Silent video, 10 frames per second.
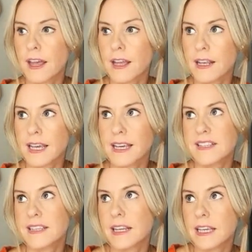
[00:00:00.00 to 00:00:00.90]
Like I
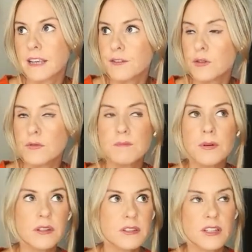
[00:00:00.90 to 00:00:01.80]
said, like if you
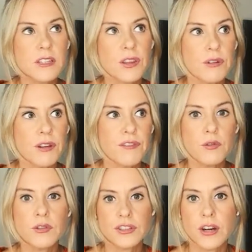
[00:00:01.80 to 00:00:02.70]
book just 3 or
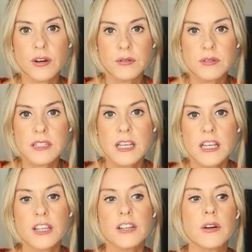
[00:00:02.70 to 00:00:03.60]
4 shows,
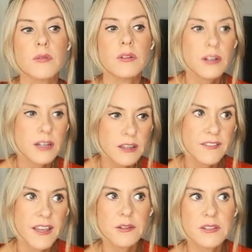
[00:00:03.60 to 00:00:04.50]
you know, look at the
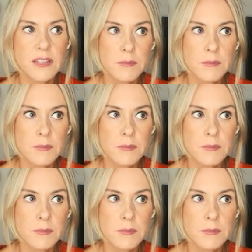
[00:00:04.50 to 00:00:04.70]
venues other